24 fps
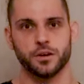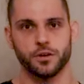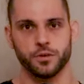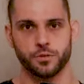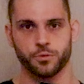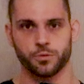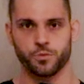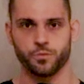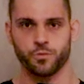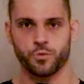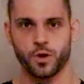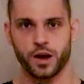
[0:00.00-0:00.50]

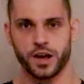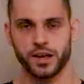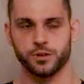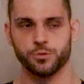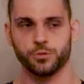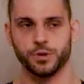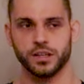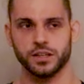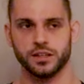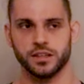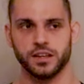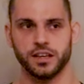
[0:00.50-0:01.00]
right
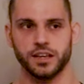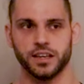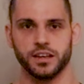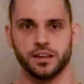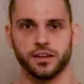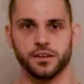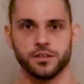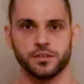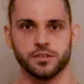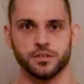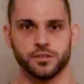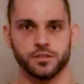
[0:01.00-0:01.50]
when
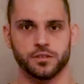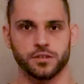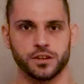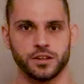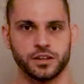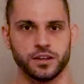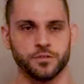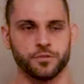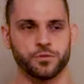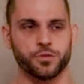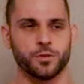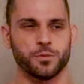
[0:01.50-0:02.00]
they
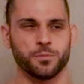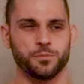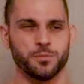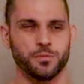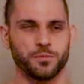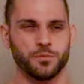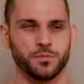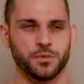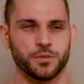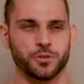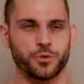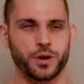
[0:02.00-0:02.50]
come from
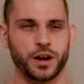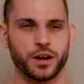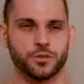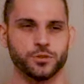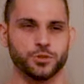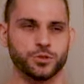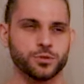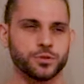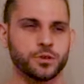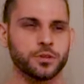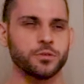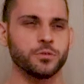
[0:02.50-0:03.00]

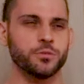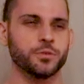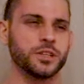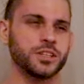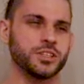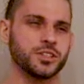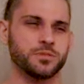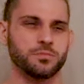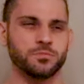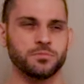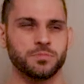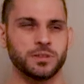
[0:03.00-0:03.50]
Crown Jewel,
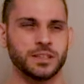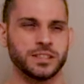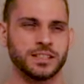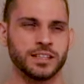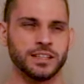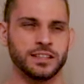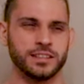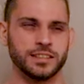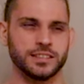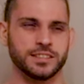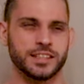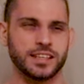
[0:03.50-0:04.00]
which
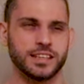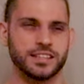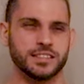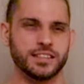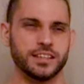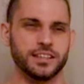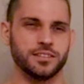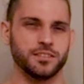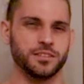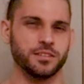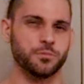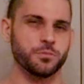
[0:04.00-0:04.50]
basically says
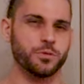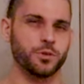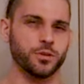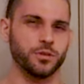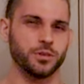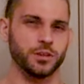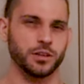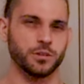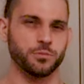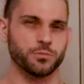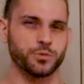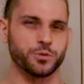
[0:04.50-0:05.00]
that the
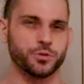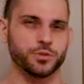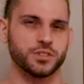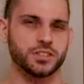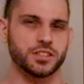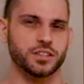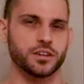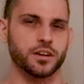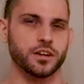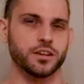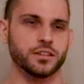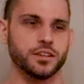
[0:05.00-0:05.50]
Brawling
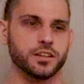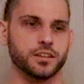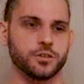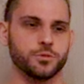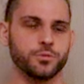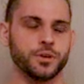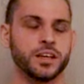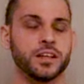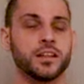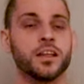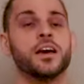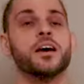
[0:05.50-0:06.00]
Brutes are not going to
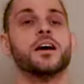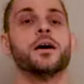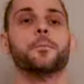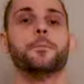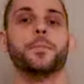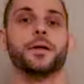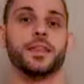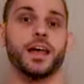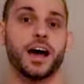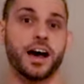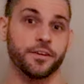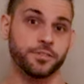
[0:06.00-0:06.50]
win.
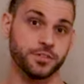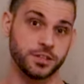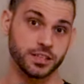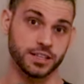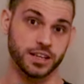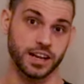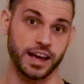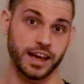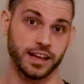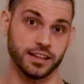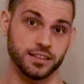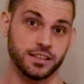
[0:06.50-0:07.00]
But
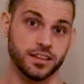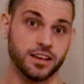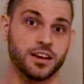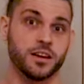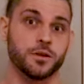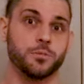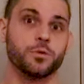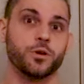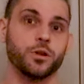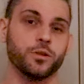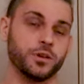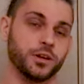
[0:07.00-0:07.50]
after that,
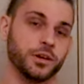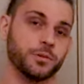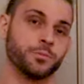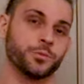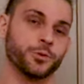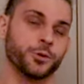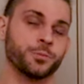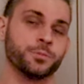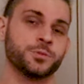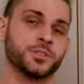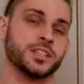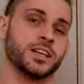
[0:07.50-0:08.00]
Brawling
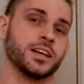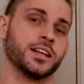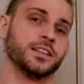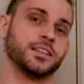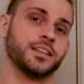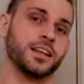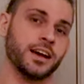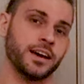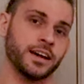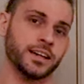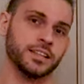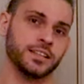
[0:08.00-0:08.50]
Brutes
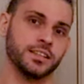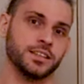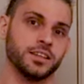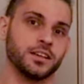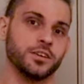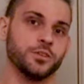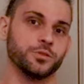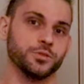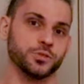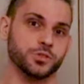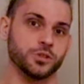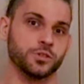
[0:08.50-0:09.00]
attacked
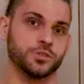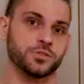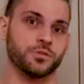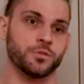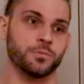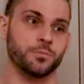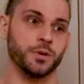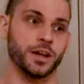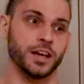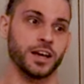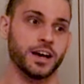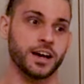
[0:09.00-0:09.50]
Usos
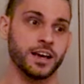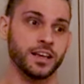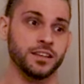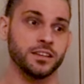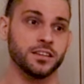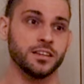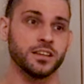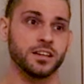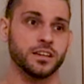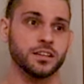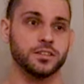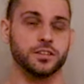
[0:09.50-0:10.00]
from
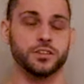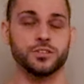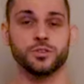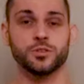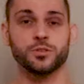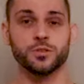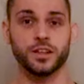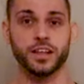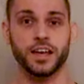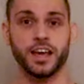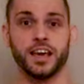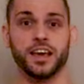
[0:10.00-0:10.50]
behind. The
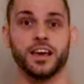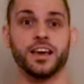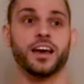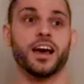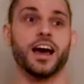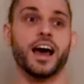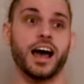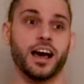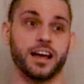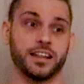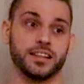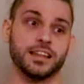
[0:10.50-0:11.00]
New Day
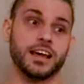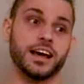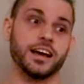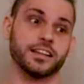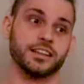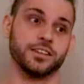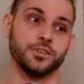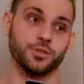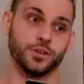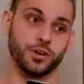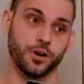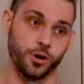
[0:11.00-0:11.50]

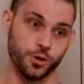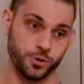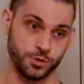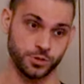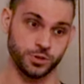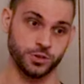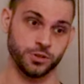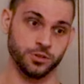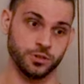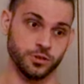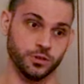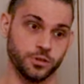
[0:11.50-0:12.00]
attacked
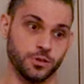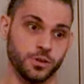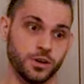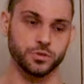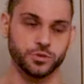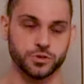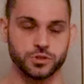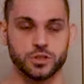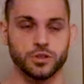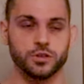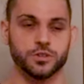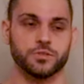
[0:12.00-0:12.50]
also
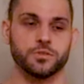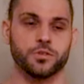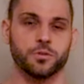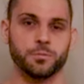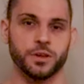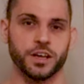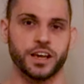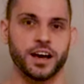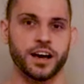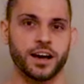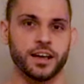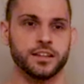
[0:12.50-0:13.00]
Usos from
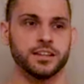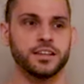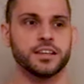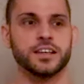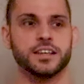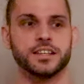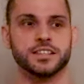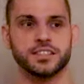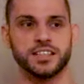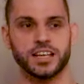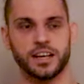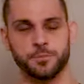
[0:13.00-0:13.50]
behind.
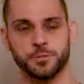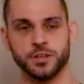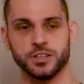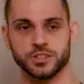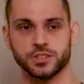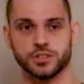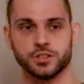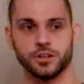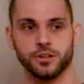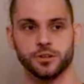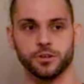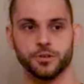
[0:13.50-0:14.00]
Sami
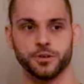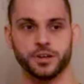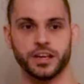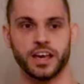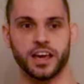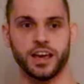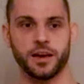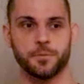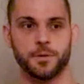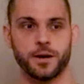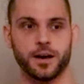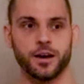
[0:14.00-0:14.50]
and Solo
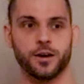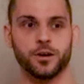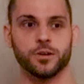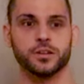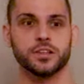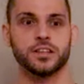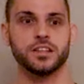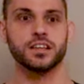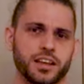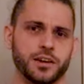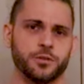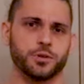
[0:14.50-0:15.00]
came
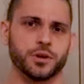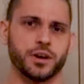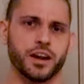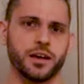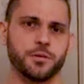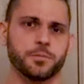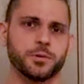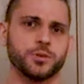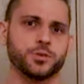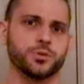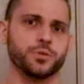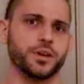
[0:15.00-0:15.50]
out. They were
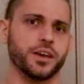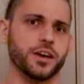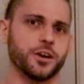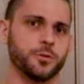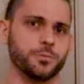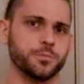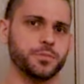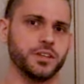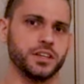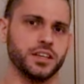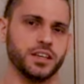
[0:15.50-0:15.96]
able to help